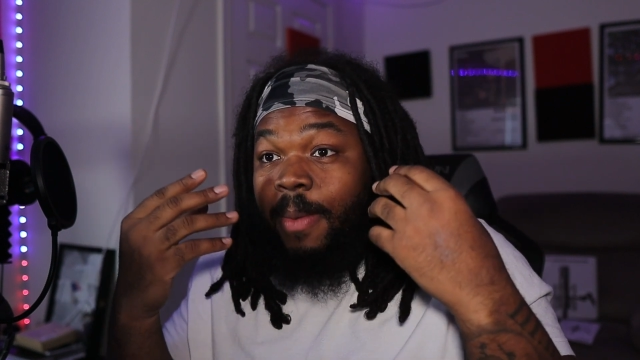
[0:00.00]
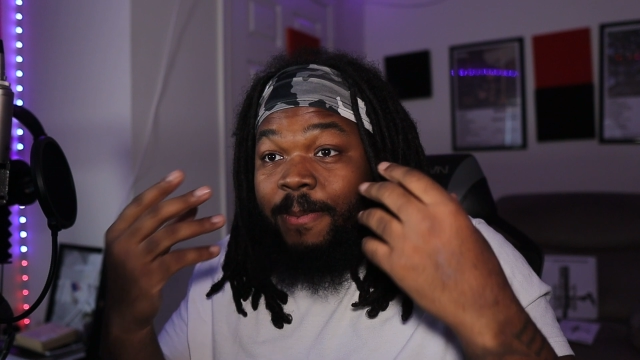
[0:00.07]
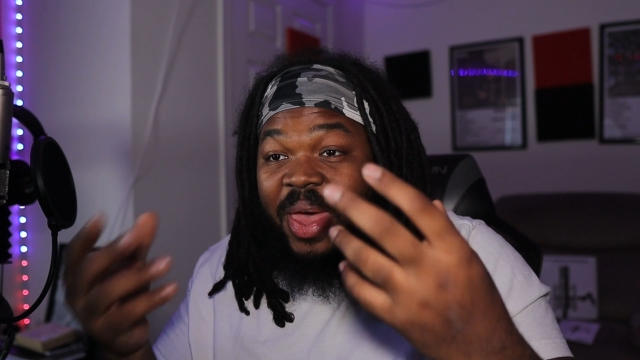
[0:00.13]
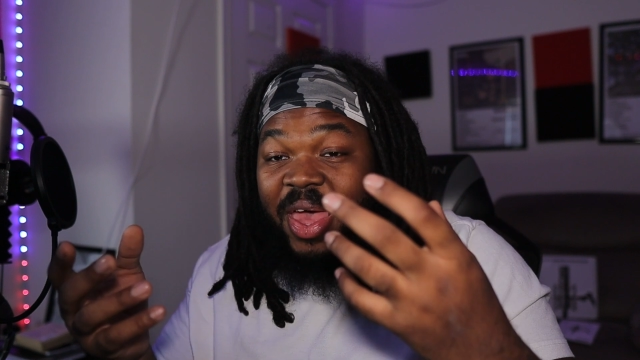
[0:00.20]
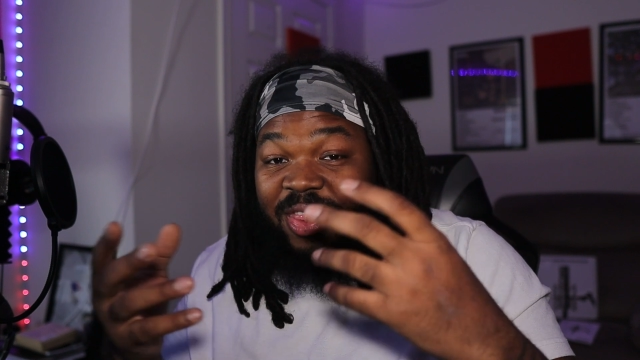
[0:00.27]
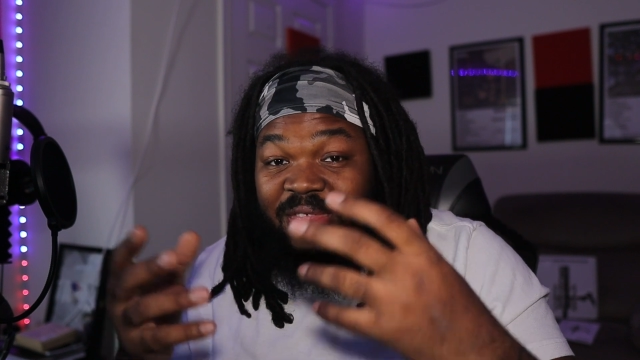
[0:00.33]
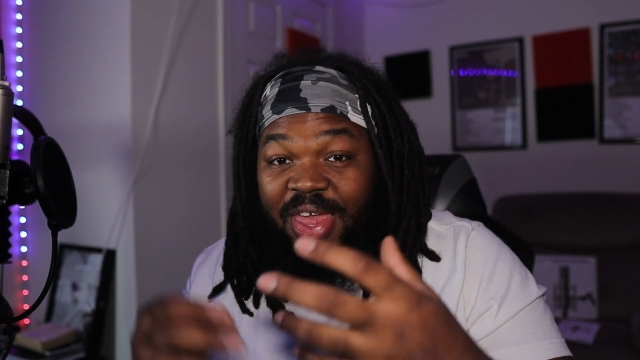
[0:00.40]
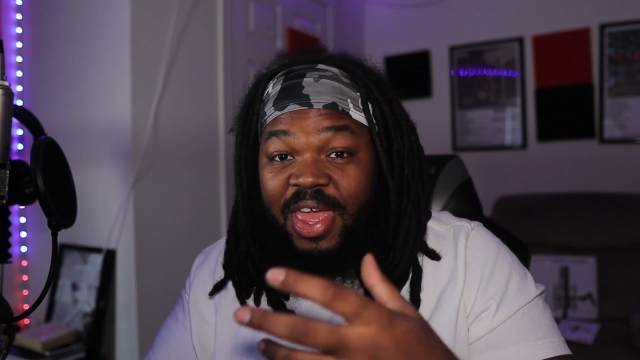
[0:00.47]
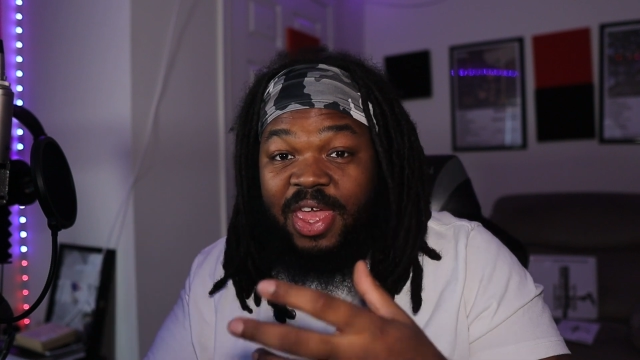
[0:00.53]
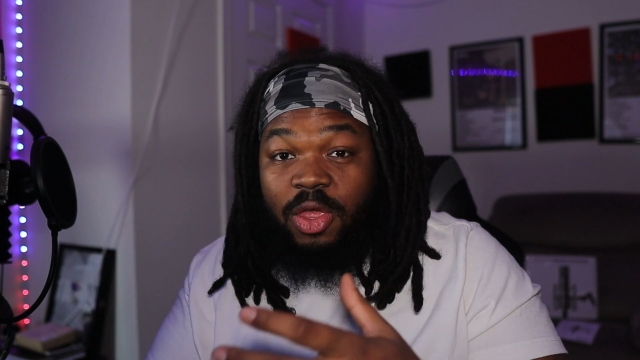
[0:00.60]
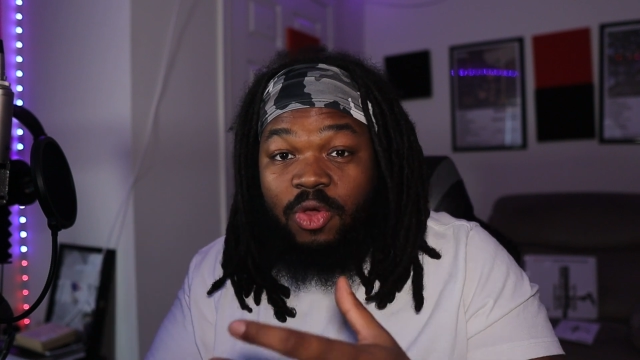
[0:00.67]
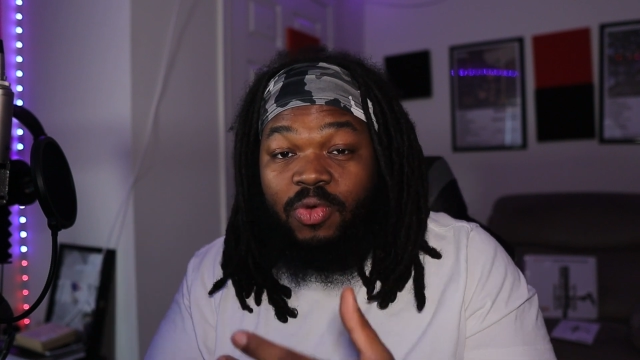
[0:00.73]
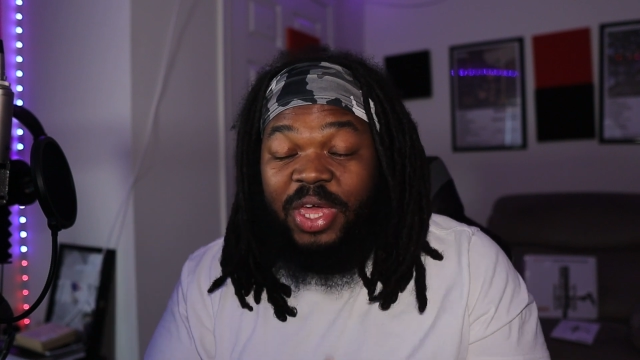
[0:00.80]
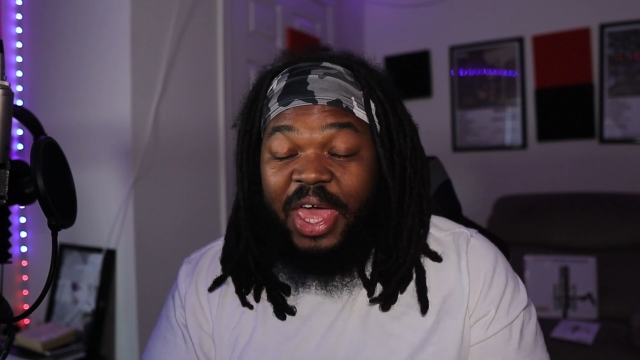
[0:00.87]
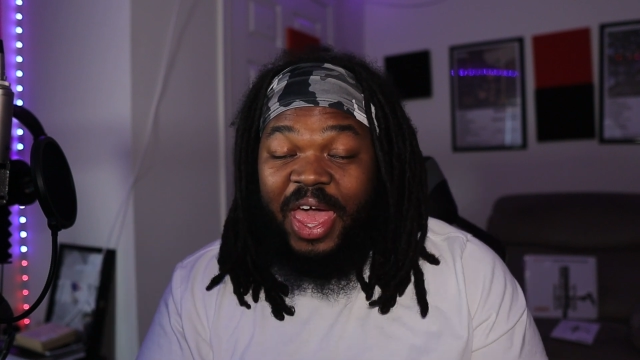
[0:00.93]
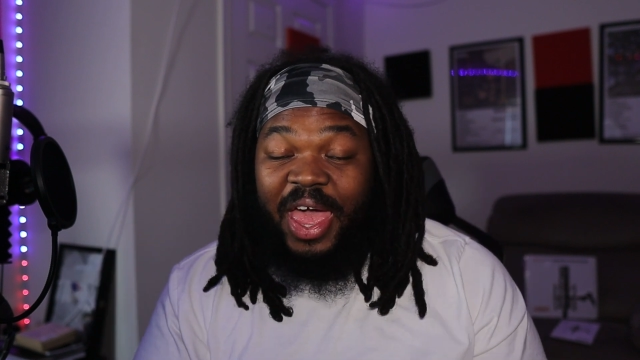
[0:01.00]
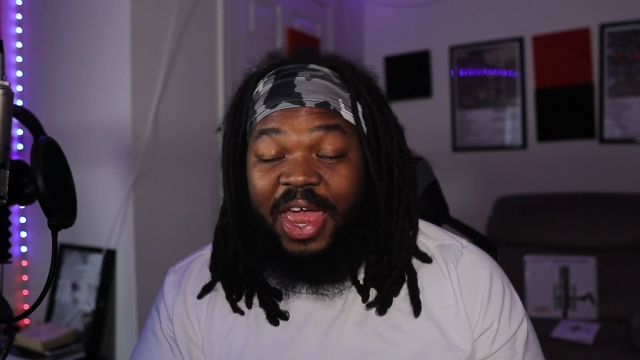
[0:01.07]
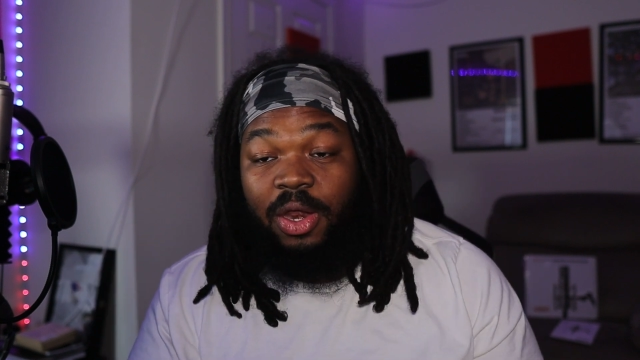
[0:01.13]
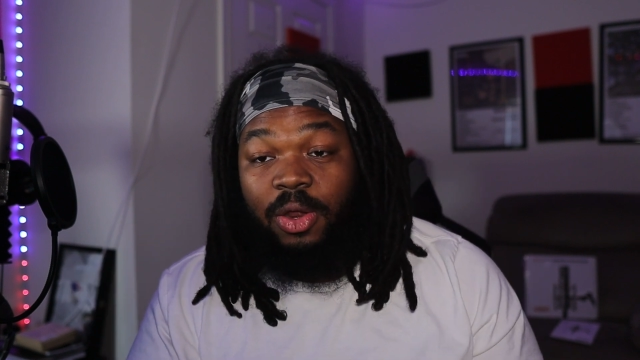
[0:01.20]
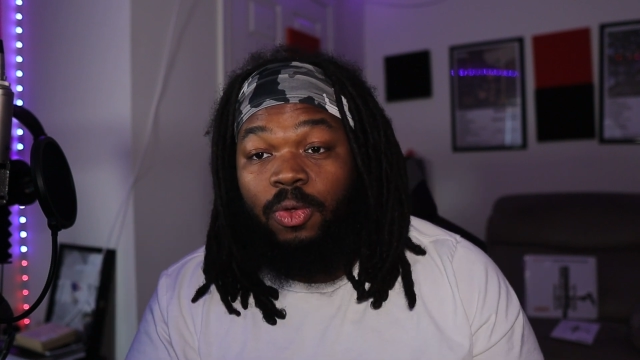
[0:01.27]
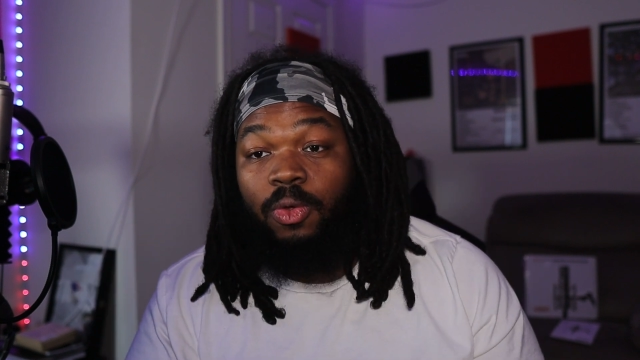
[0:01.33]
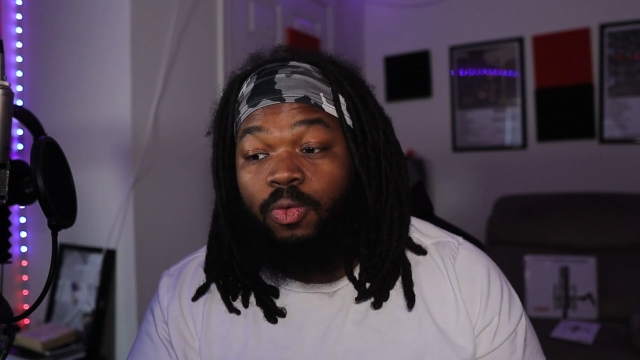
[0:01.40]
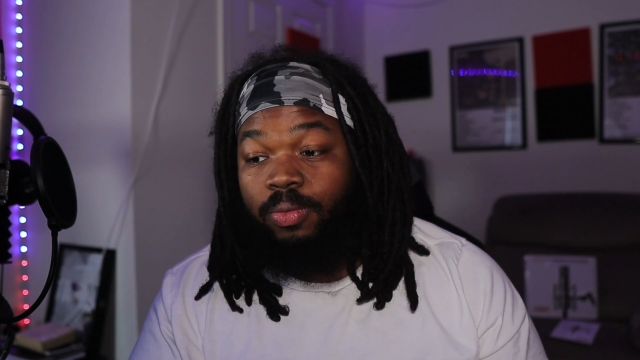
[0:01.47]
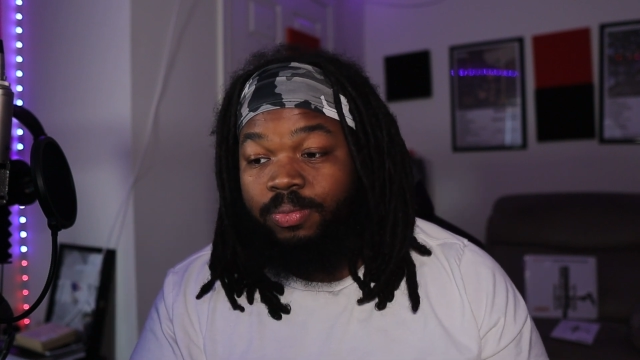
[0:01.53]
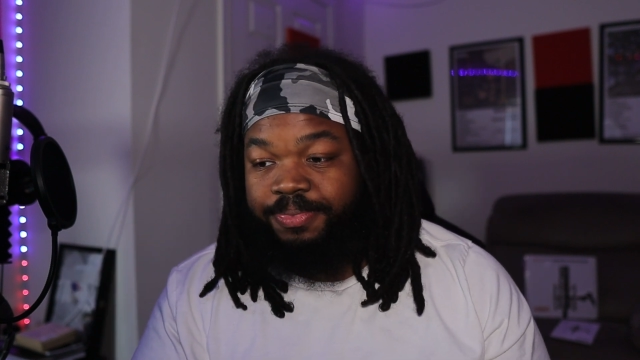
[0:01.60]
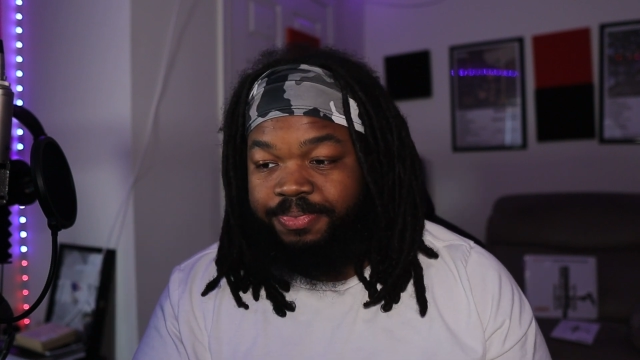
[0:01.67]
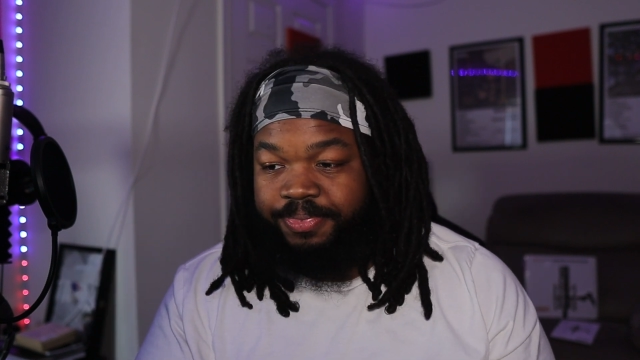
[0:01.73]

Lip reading: best thing you can do